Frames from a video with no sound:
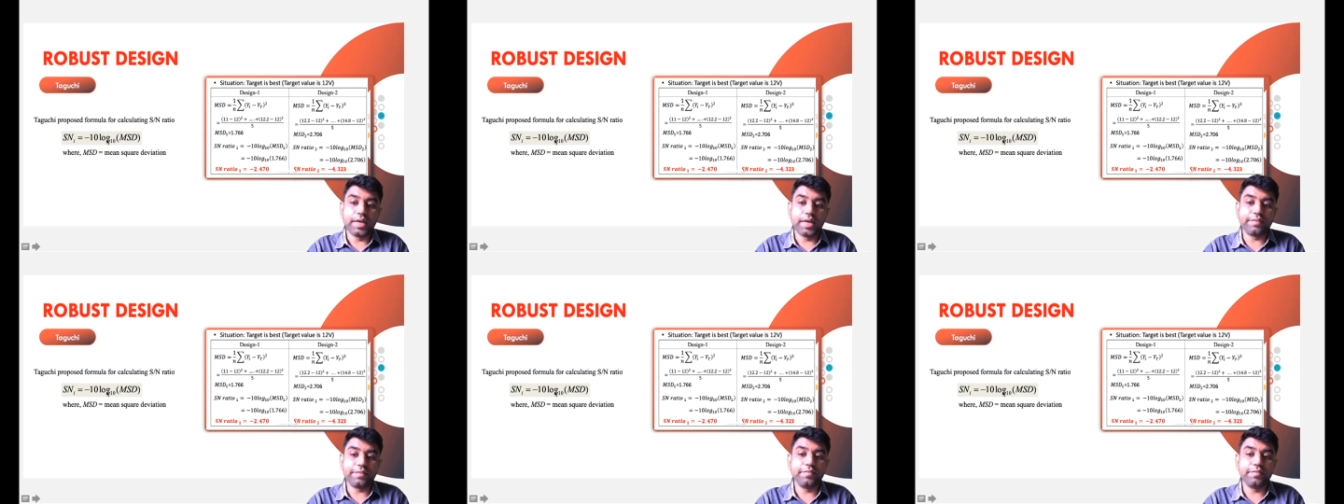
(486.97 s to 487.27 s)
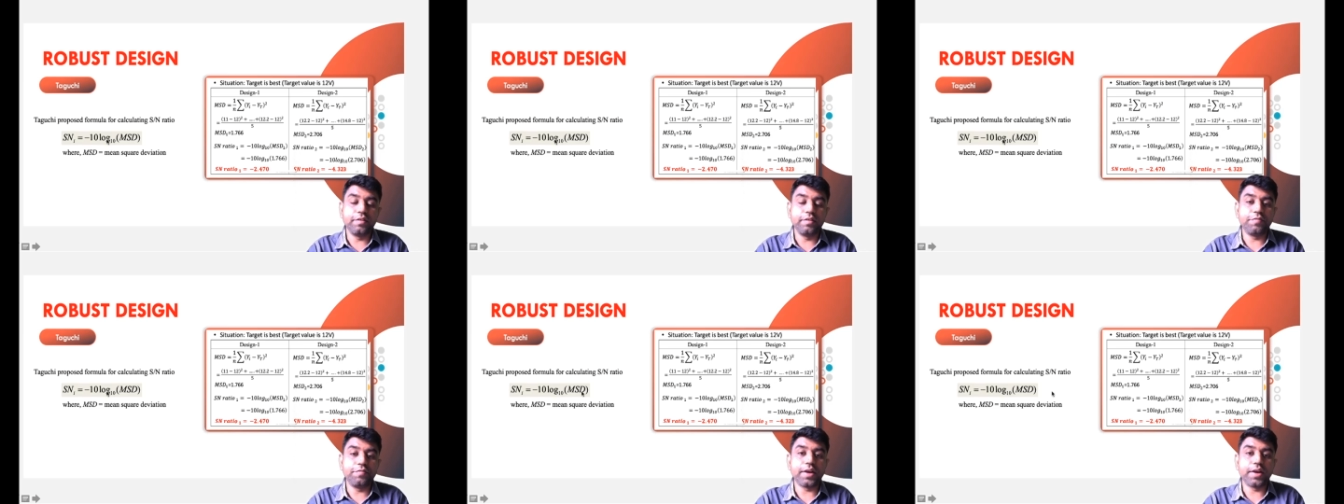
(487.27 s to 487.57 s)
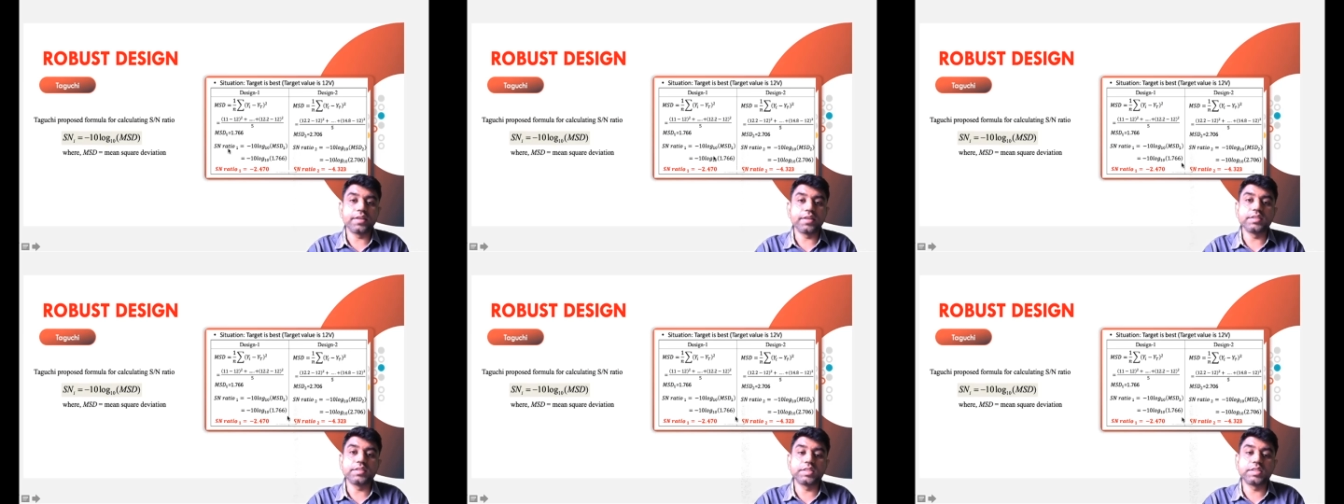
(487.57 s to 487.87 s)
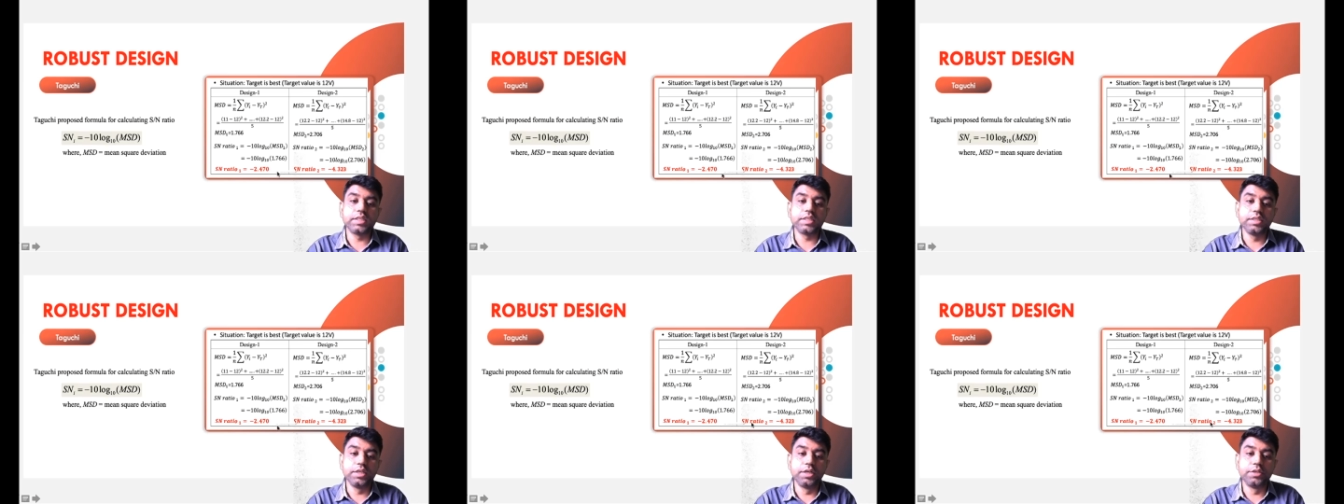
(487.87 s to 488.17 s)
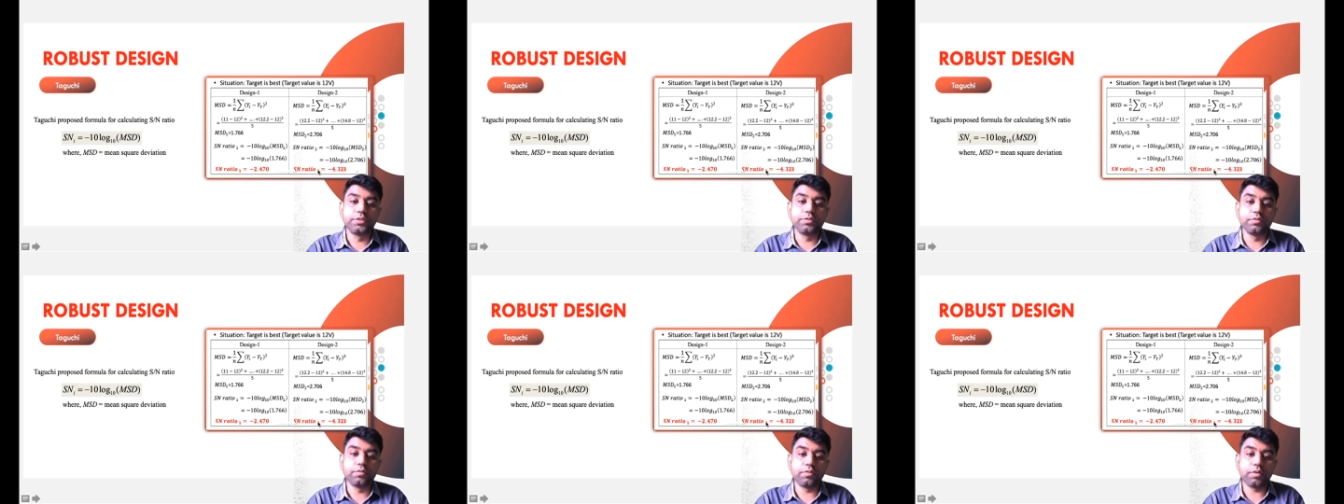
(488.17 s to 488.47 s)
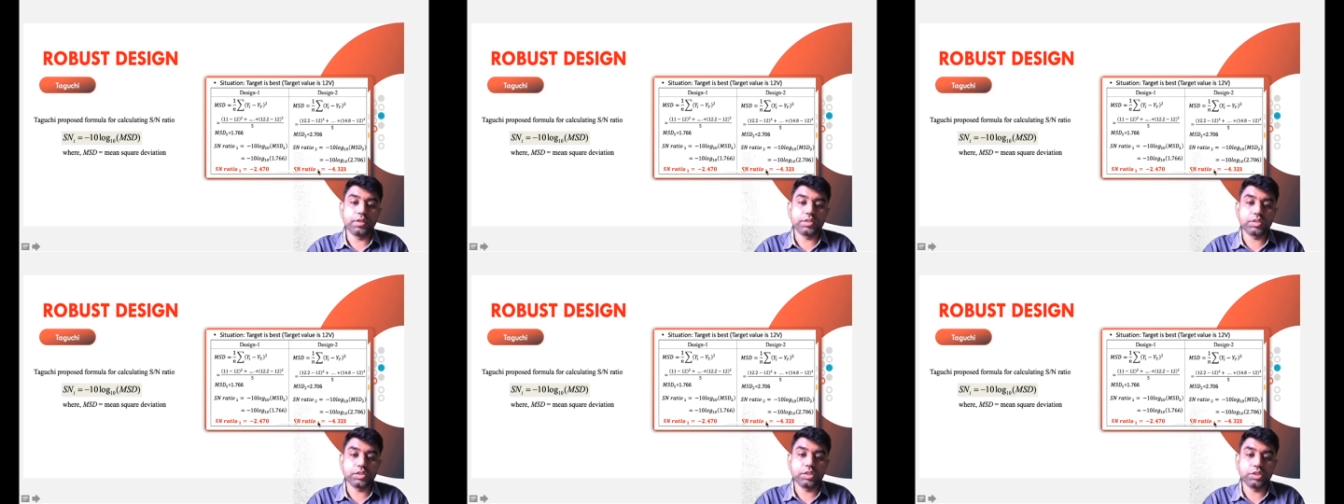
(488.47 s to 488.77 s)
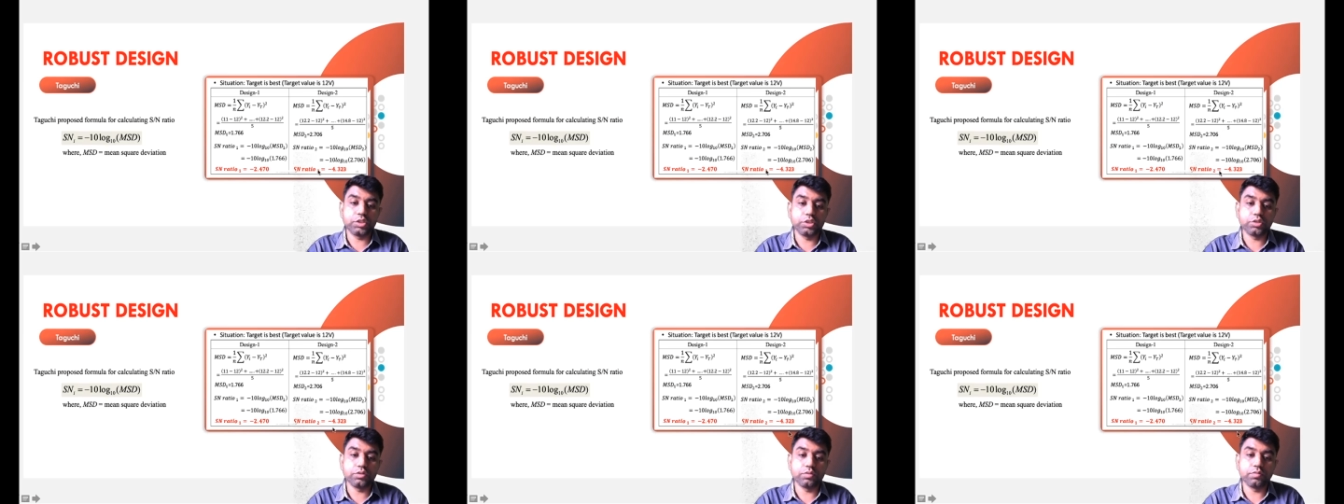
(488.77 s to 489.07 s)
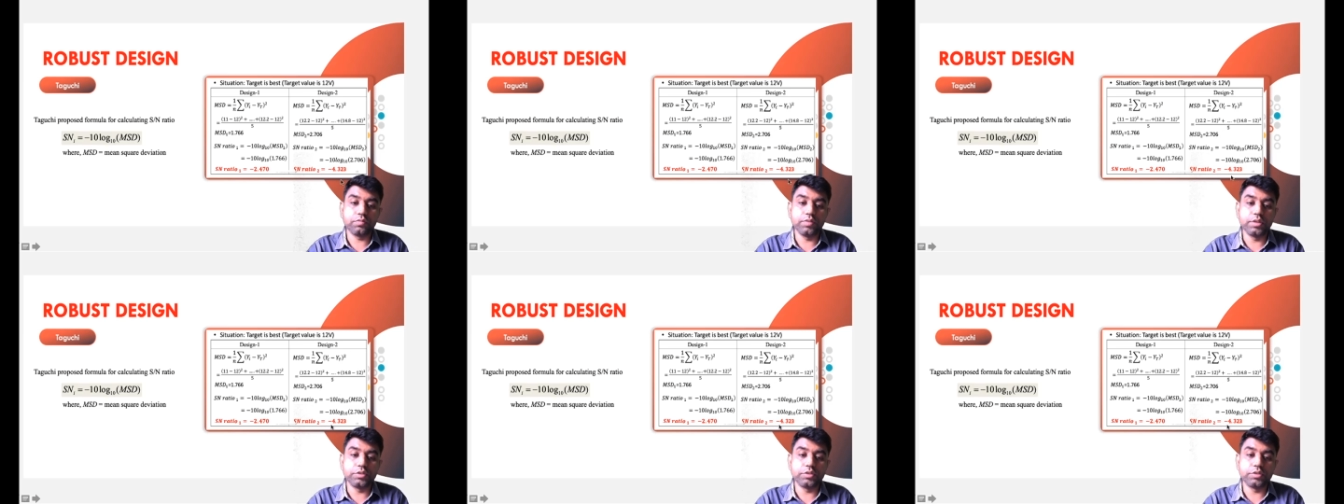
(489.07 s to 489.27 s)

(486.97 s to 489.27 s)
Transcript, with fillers: that we will find the signal to noise ratio,